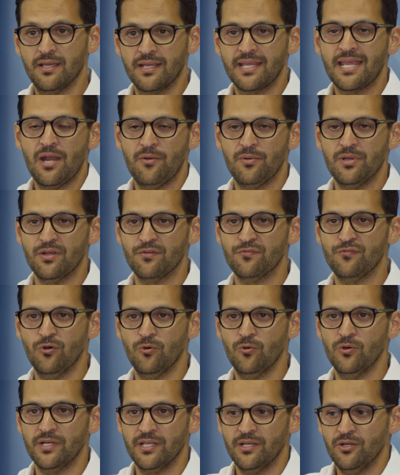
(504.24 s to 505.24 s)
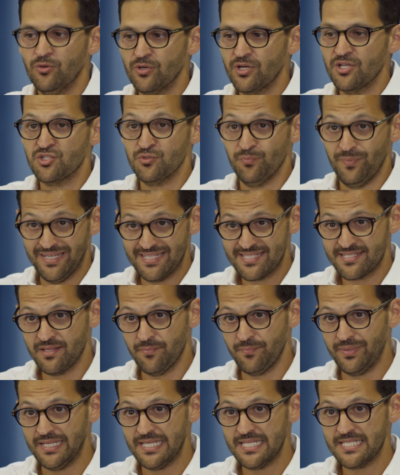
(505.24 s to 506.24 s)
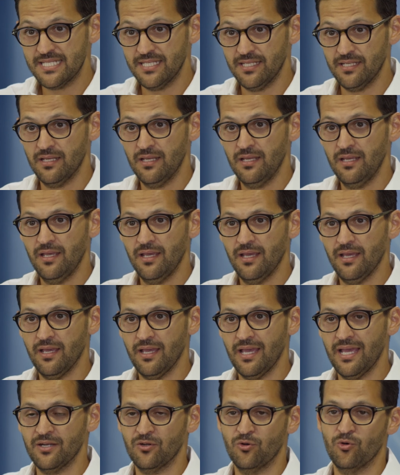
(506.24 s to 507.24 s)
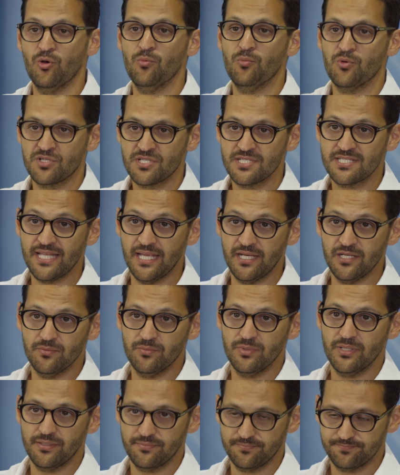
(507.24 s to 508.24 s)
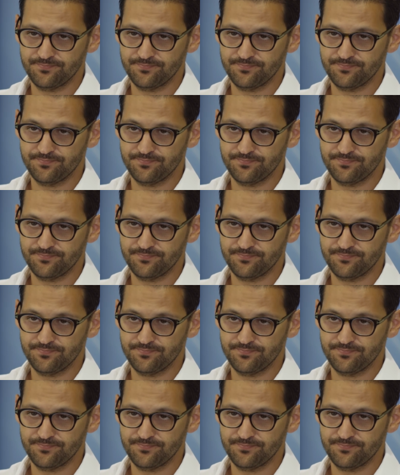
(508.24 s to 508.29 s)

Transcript: carrying forward in order to build stability and grow more sustainably.